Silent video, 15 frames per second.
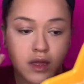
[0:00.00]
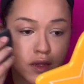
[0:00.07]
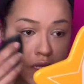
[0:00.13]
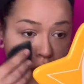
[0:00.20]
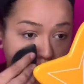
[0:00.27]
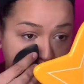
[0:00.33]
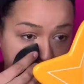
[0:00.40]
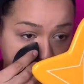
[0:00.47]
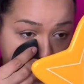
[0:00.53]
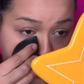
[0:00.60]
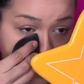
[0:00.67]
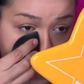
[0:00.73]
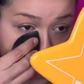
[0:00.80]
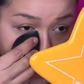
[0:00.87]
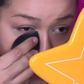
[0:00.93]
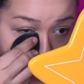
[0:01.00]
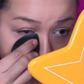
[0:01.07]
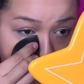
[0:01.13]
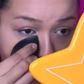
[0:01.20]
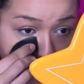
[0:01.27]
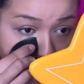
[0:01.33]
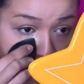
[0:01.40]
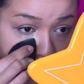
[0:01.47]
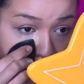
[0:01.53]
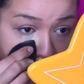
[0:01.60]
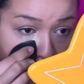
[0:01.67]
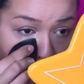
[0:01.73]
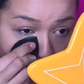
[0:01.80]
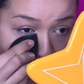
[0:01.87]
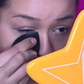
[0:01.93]
take that powder
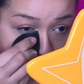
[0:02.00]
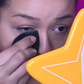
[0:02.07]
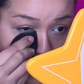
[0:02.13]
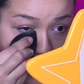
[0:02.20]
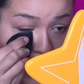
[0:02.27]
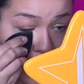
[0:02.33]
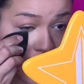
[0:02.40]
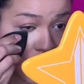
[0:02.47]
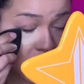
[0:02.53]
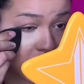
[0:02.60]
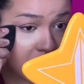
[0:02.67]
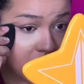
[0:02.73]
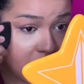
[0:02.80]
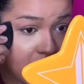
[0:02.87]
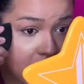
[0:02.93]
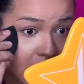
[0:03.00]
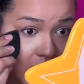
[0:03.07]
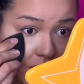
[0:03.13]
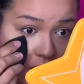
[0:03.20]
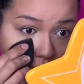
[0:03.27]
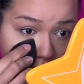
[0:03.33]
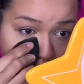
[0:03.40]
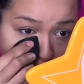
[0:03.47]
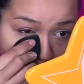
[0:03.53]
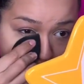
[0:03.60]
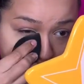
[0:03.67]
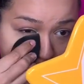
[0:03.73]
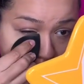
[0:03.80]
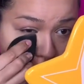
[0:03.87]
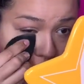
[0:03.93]
and bake under the eyes like I
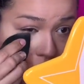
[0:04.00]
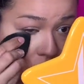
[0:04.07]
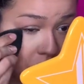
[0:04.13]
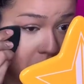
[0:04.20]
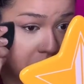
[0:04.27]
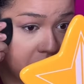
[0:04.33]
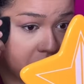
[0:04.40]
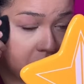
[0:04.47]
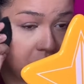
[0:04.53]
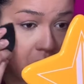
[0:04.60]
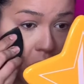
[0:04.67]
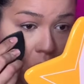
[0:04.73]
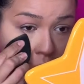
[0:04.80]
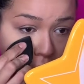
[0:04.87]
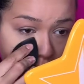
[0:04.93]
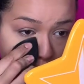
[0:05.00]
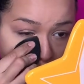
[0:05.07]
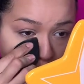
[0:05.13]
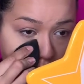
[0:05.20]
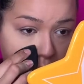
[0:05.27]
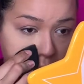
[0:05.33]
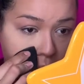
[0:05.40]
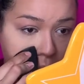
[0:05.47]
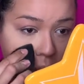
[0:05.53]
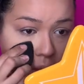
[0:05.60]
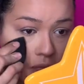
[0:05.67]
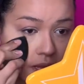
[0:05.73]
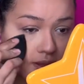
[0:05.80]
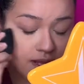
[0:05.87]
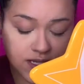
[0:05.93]
always do.
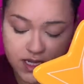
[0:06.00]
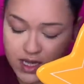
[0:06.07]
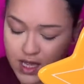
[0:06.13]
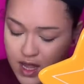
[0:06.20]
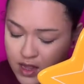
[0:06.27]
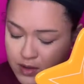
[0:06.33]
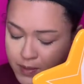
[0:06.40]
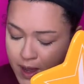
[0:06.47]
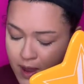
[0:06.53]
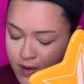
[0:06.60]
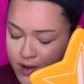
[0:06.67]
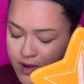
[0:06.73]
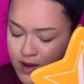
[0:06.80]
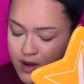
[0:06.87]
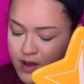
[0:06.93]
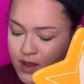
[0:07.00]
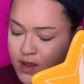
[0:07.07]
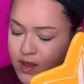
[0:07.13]
This is a yellow powder.